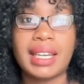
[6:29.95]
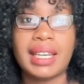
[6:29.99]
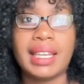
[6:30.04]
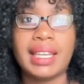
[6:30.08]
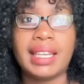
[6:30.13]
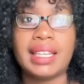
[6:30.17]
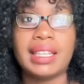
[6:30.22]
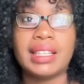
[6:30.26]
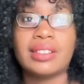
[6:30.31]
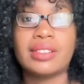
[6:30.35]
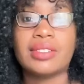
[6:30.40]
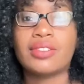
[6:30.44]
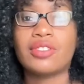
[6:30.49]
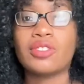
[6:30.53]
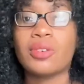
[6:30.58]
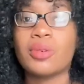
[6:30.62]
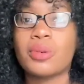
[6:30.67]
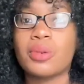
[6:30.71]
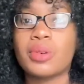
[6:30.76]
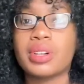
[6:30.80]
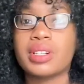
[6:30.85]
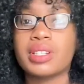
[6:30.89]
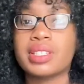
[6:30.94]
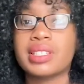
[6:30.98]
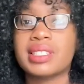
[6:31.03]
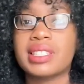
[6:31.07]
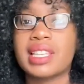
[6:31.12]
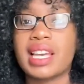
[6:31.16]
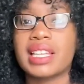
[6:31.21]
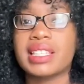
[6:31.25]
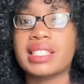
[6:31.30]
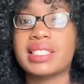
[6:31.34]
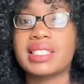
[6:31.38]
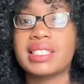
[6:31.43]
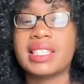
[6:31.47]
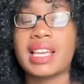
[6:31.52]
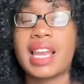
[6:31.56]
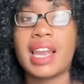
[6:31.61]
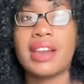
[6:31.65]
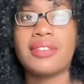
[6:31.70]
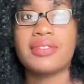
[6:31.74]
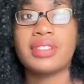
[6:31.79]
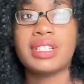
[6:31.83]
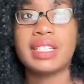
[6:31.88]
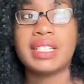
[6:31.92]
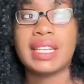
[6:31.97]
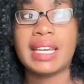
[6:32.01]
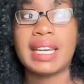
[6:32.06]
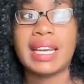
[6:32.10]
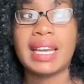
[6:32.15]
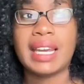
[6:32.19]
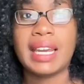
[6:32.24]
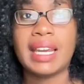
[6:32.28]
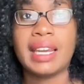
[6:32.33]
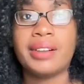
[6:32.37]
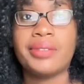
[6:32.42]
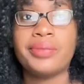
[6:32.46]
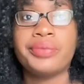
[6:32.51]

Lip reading: And of course, that's every day